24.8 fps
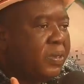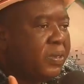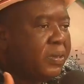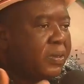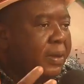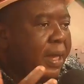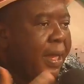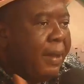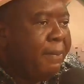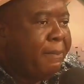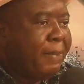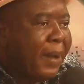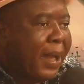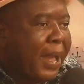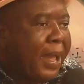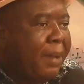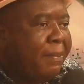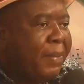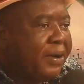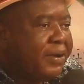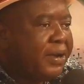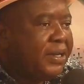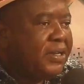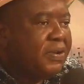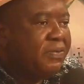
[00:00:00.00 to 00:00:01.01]
buy
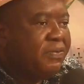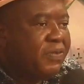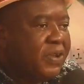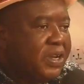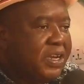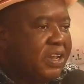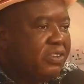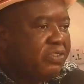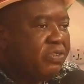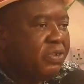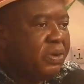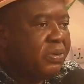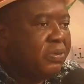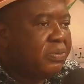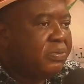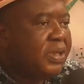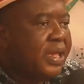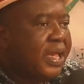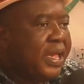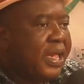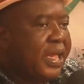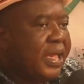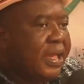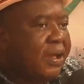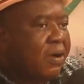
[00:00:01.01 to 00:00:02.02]
my creative industry, no,
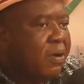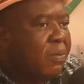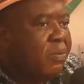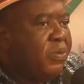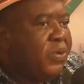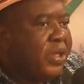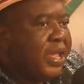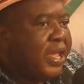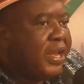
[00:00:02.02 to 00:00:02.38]
only